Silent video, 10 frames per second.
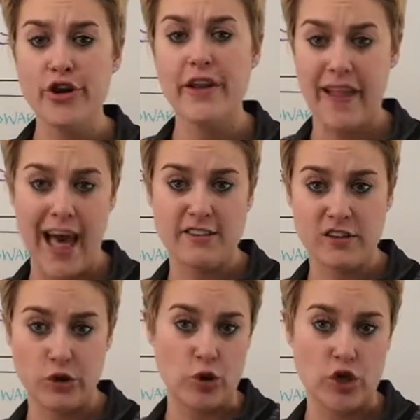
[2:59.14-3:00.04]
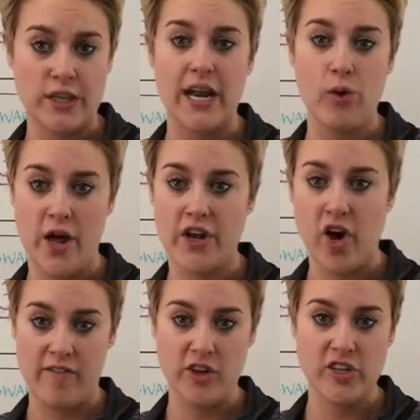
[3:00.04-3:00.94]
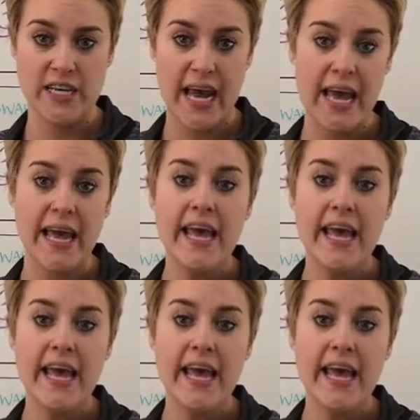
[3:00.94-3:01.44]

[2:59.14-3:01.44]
and last solution that I want to cover today